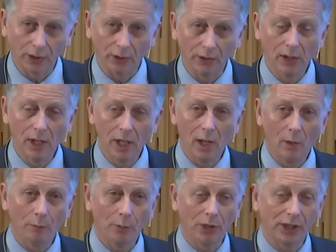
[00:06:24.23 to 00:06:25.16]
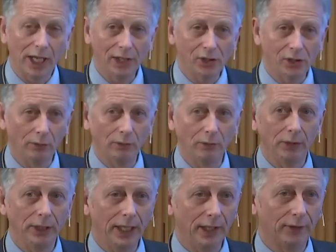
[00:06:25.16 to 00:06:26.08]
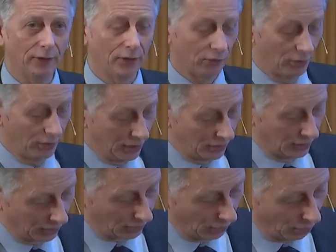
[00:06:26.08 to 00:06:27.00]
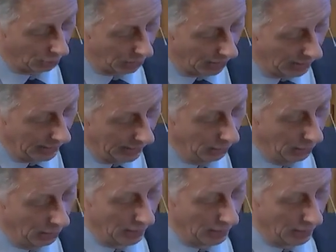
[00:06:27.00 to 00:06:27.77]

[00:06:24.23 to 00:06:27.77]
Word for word: the potential need for strategic stockpiling